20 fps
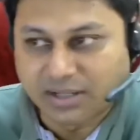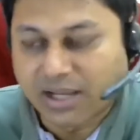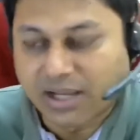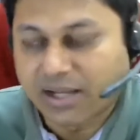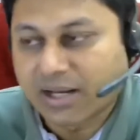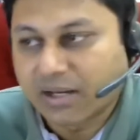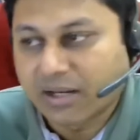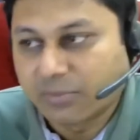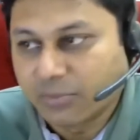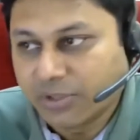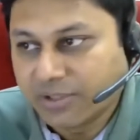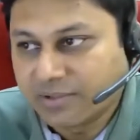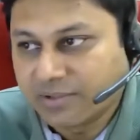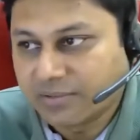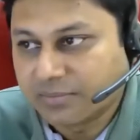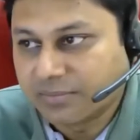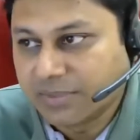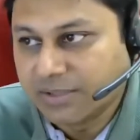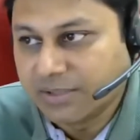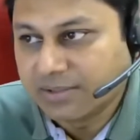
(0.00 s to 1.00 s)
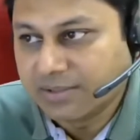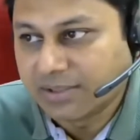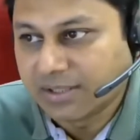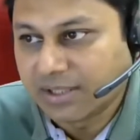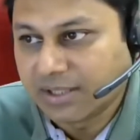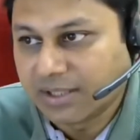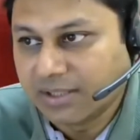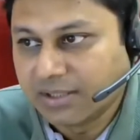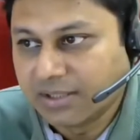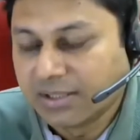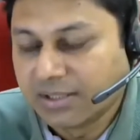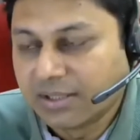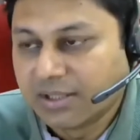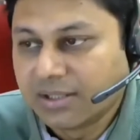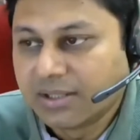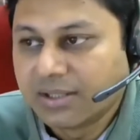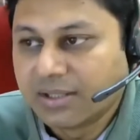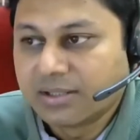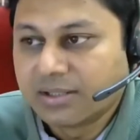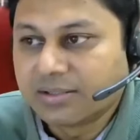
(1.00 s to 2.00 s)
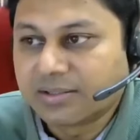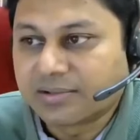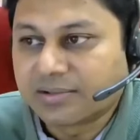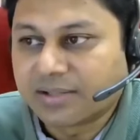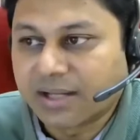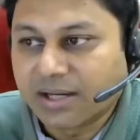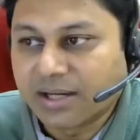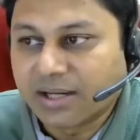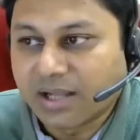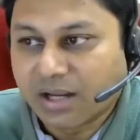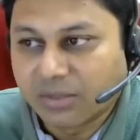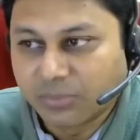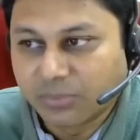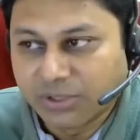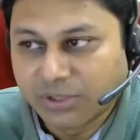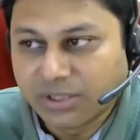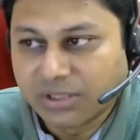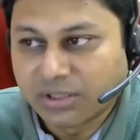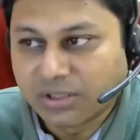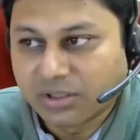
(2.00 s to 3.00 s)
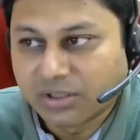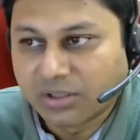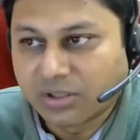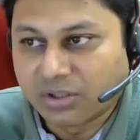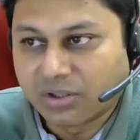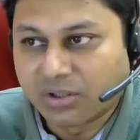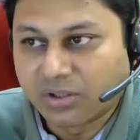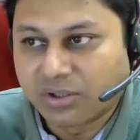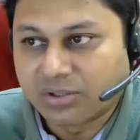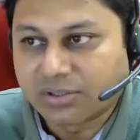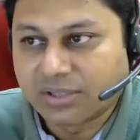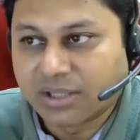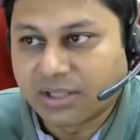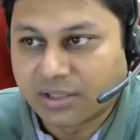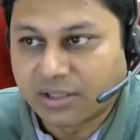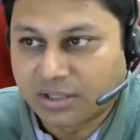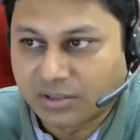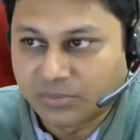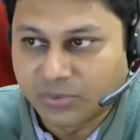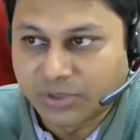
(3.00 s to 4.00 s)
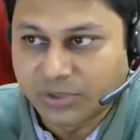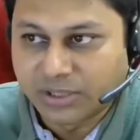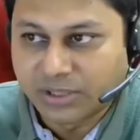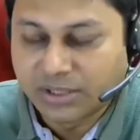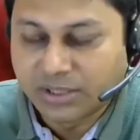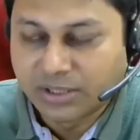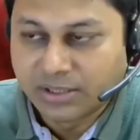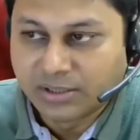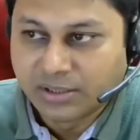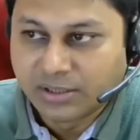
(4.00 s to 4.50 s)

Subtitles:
Higher harmonics means here the second harmonic or third harmonic.